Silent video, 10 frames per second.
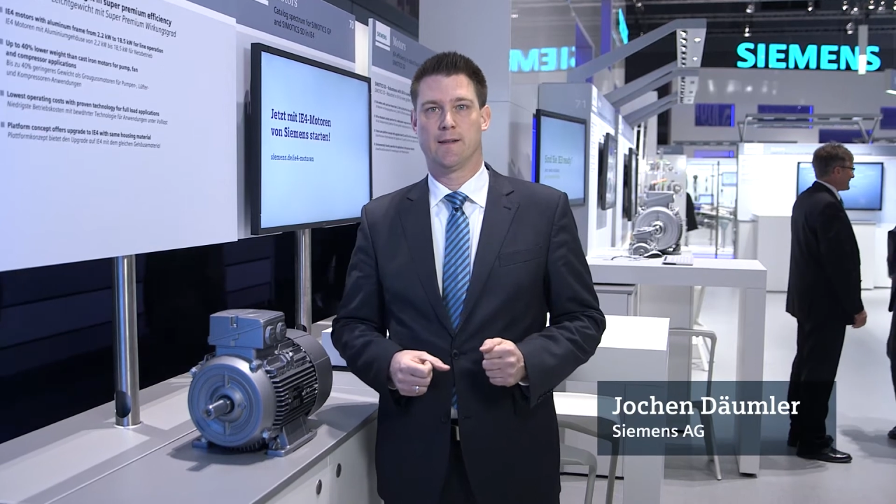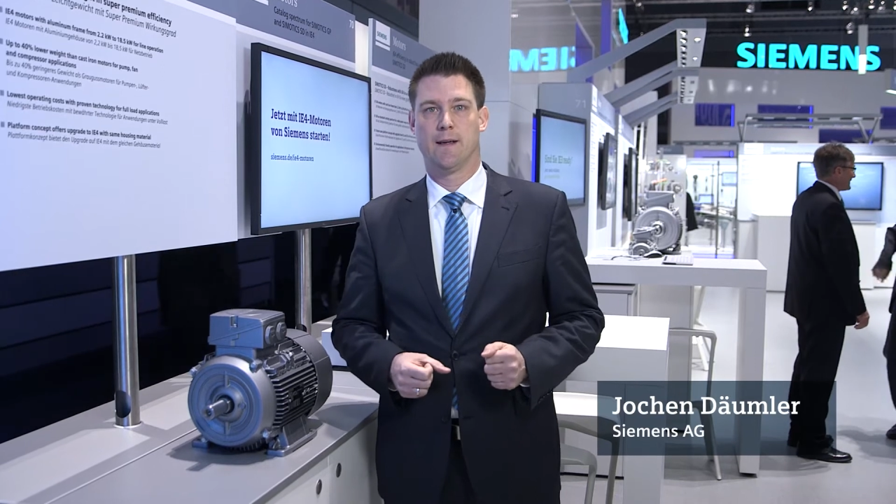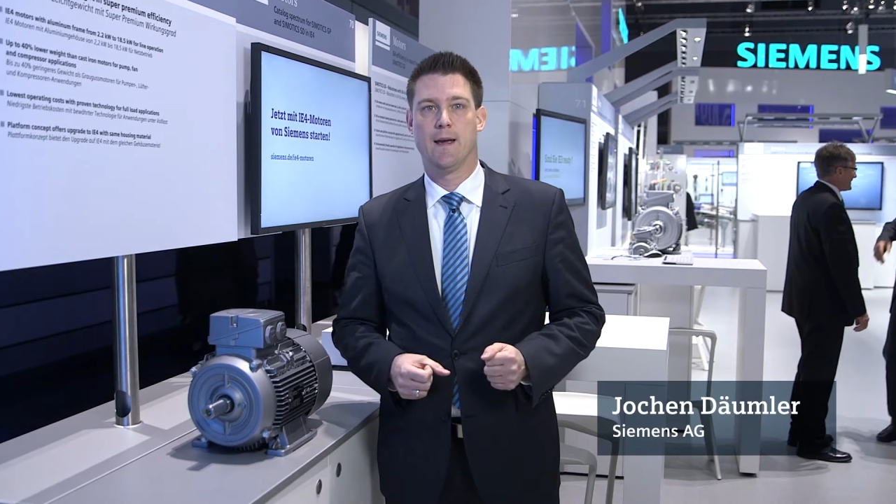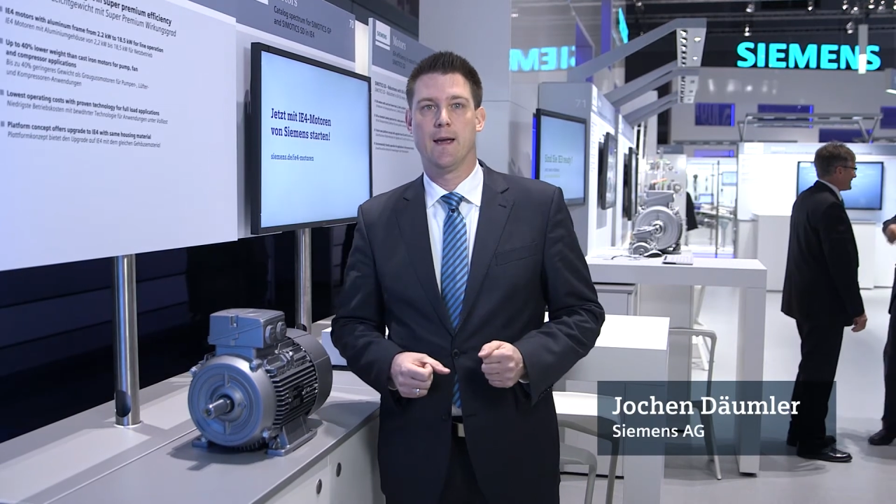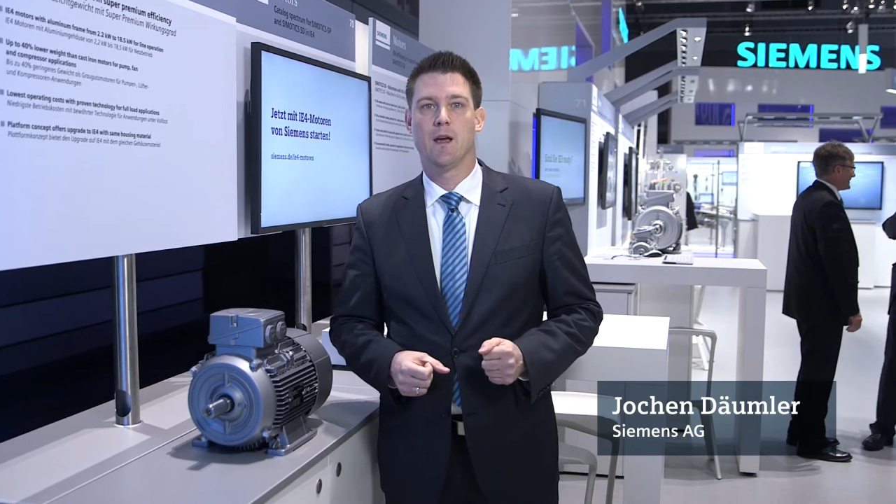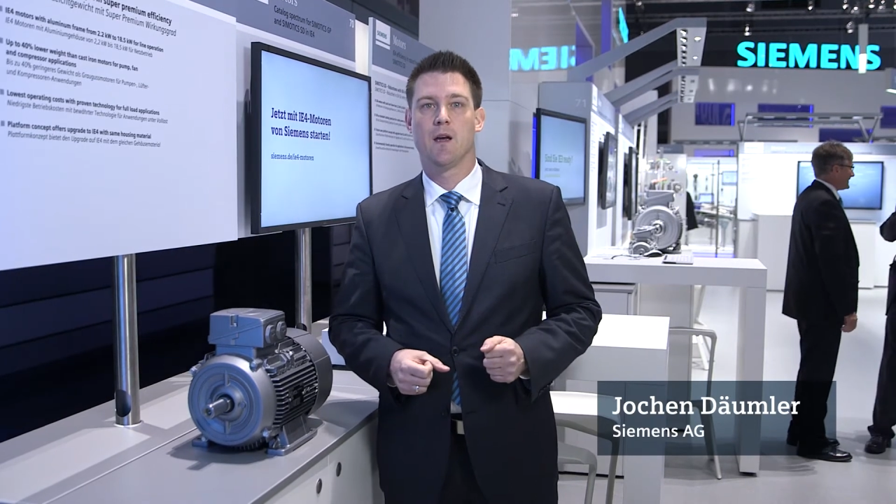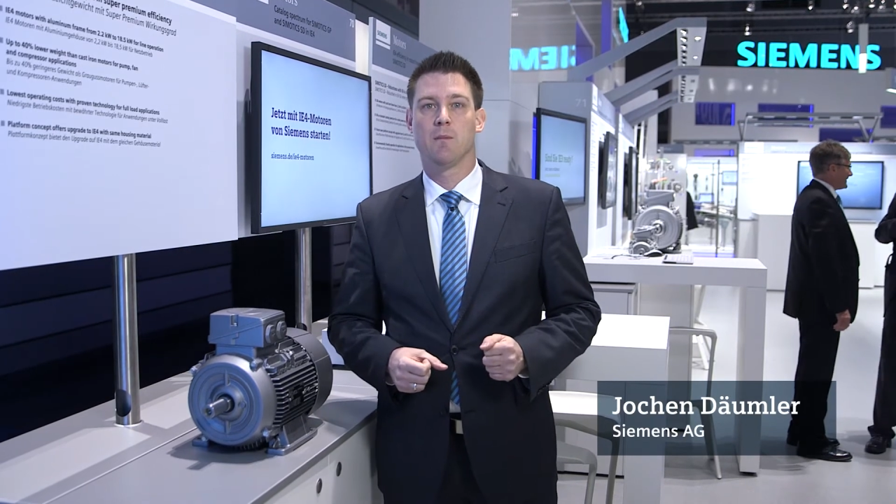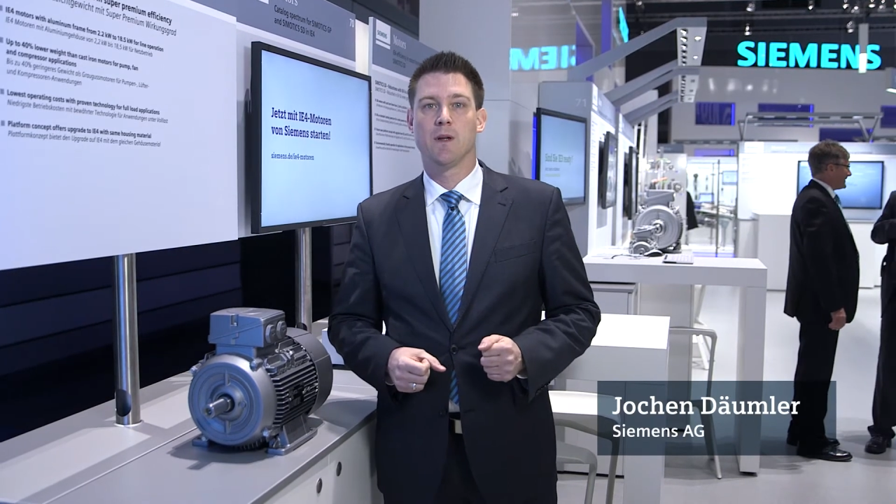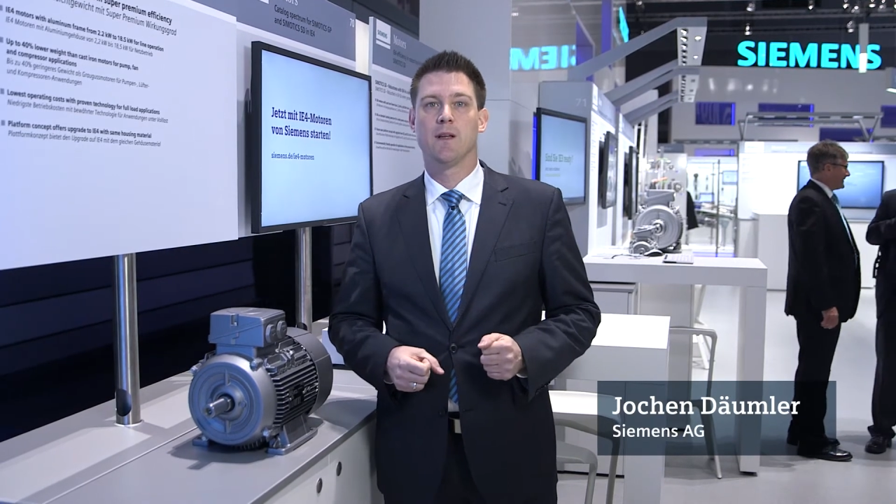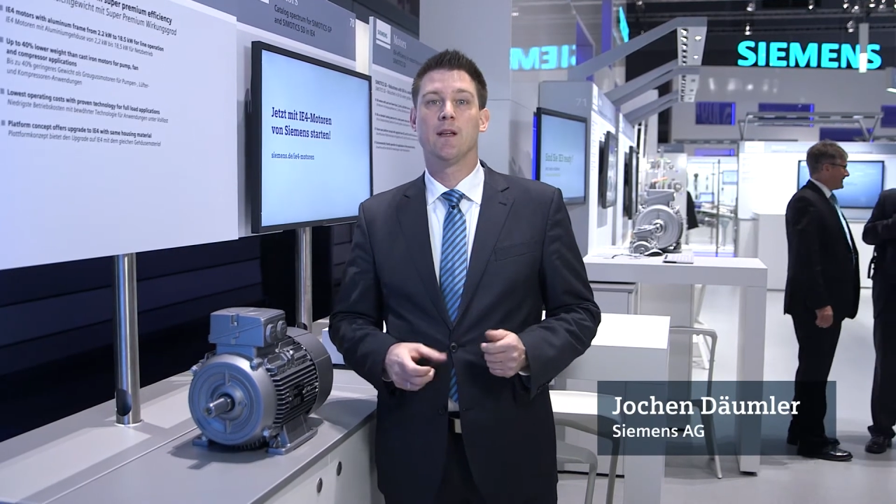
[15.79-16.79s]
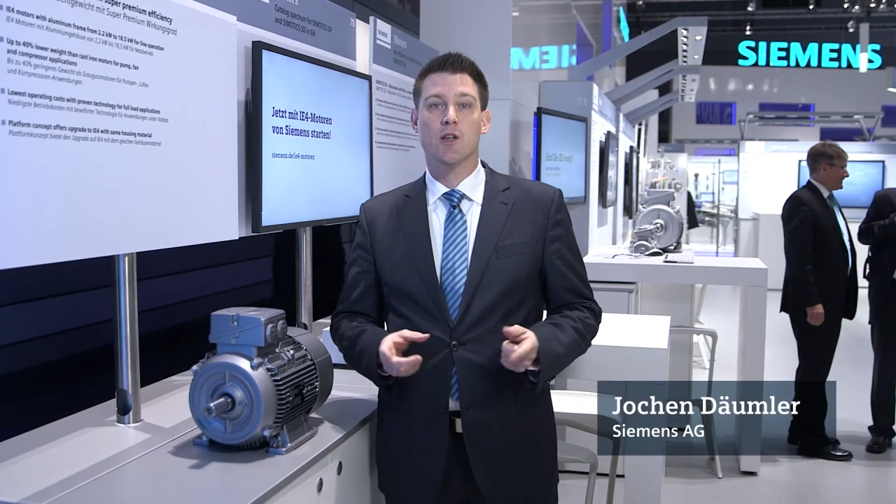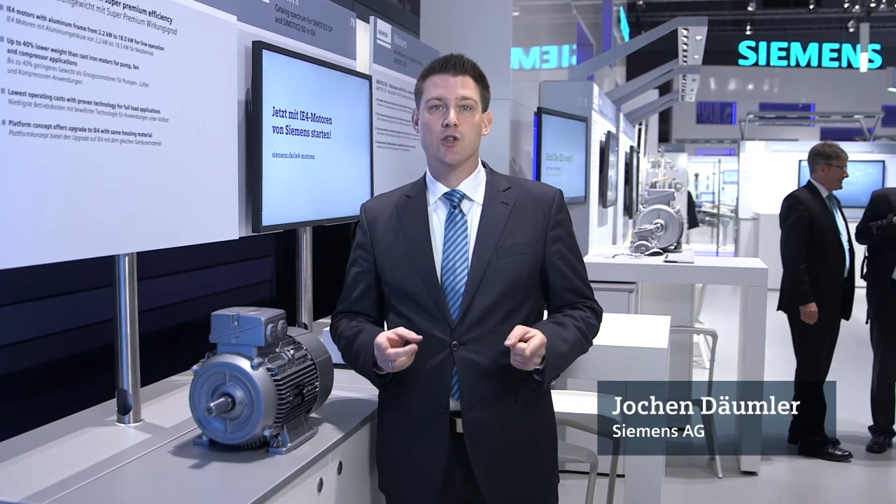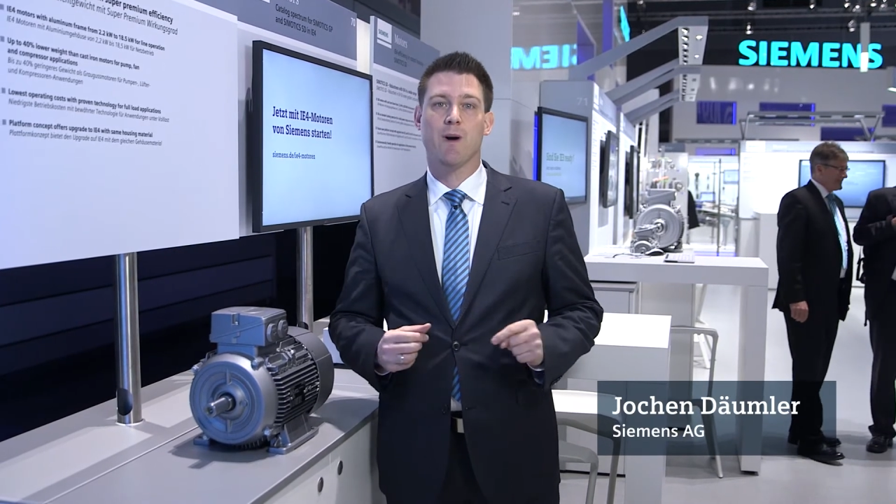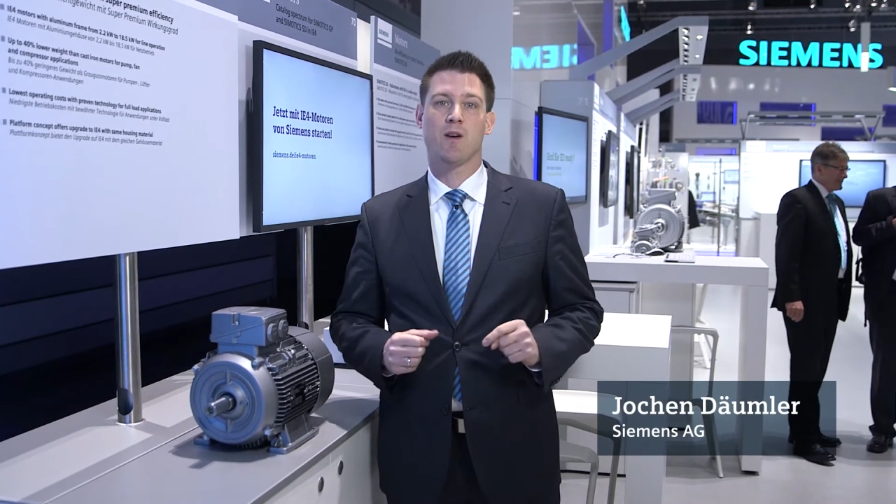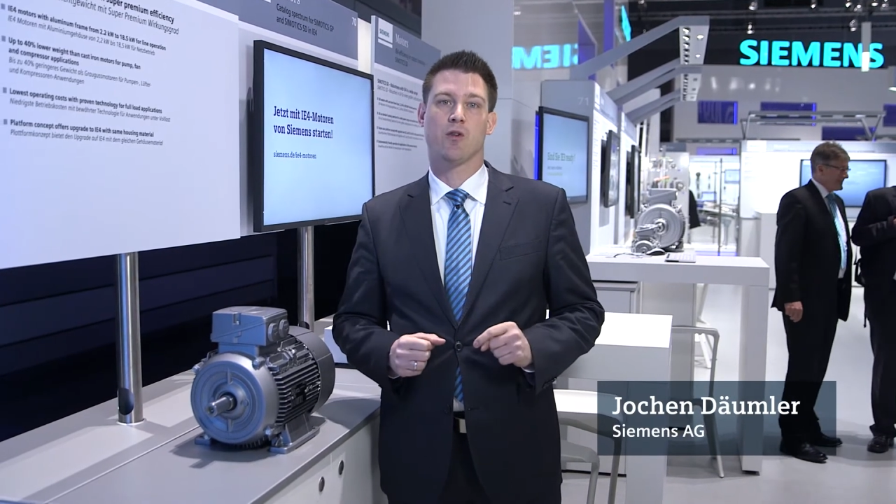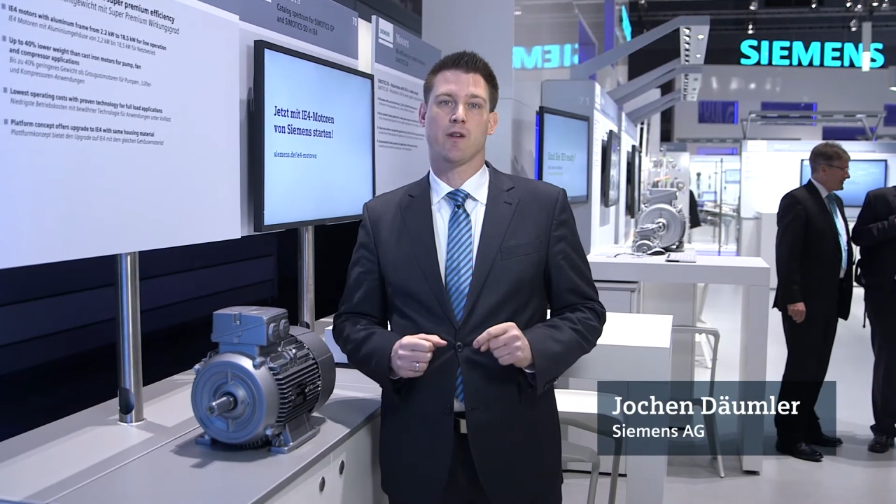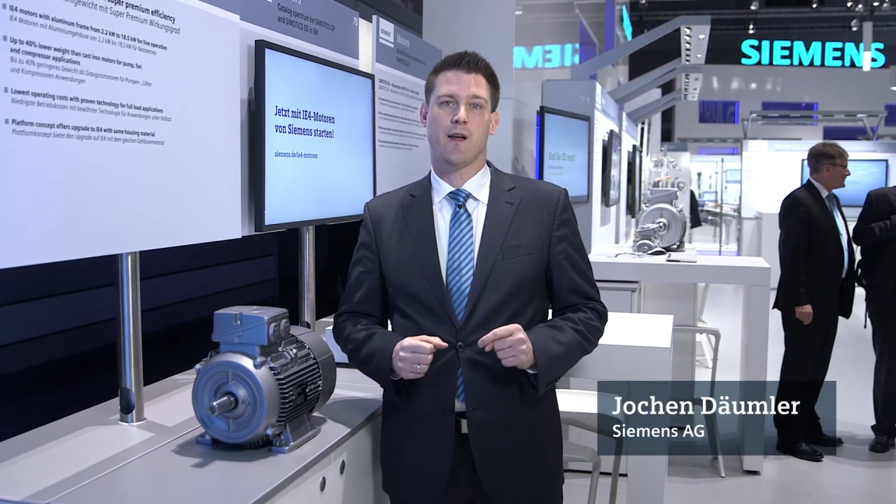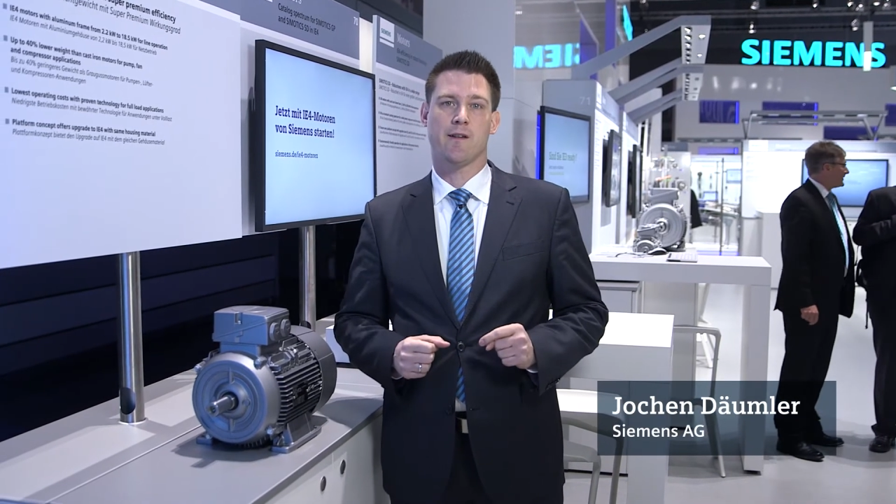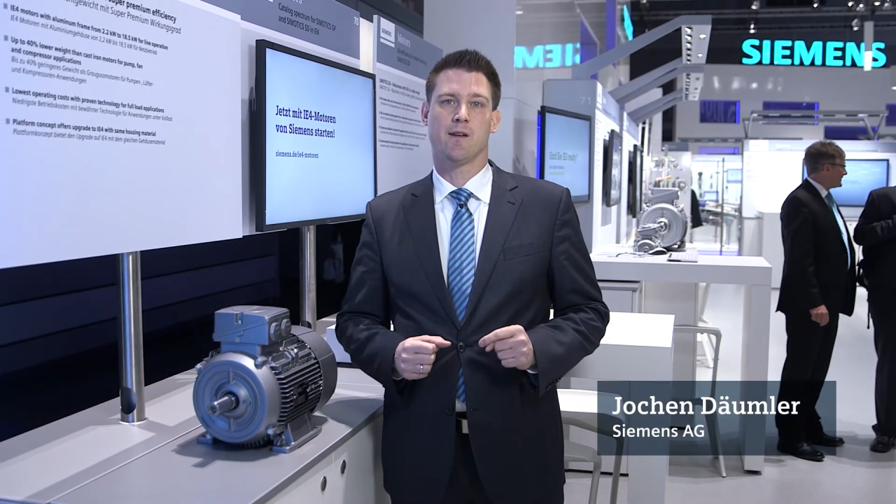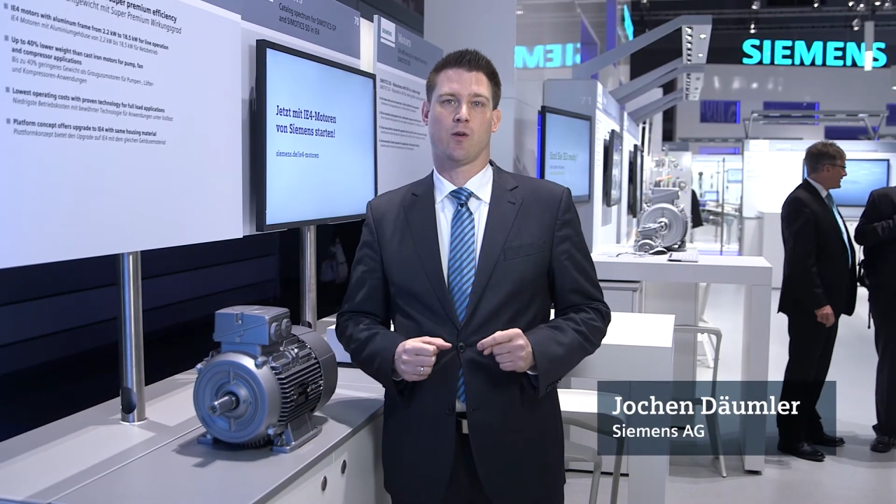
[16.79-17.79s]
and long-term security for the
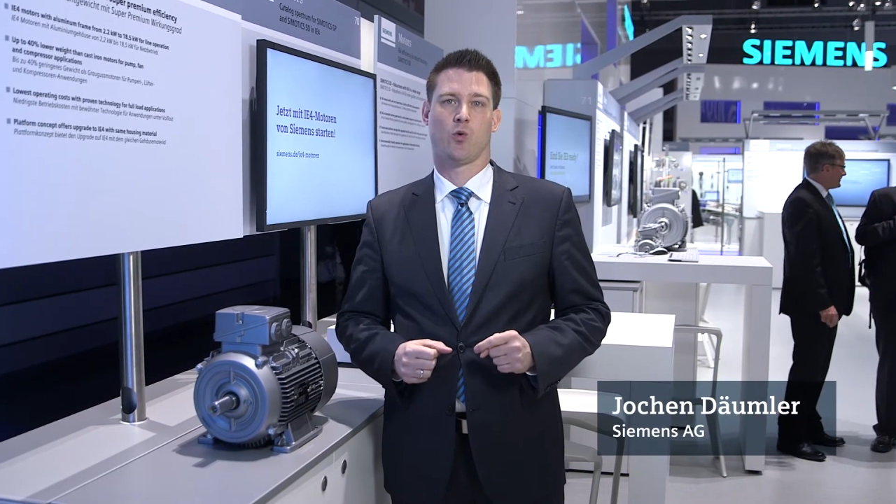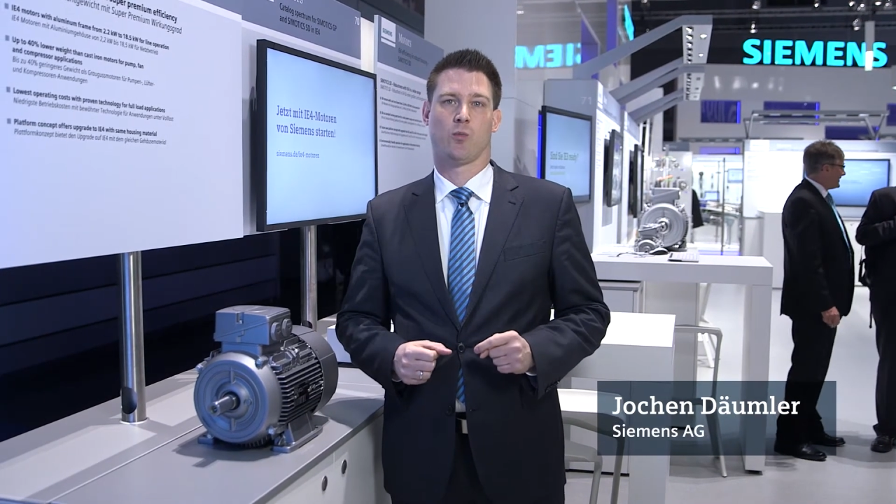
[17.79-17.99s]
future.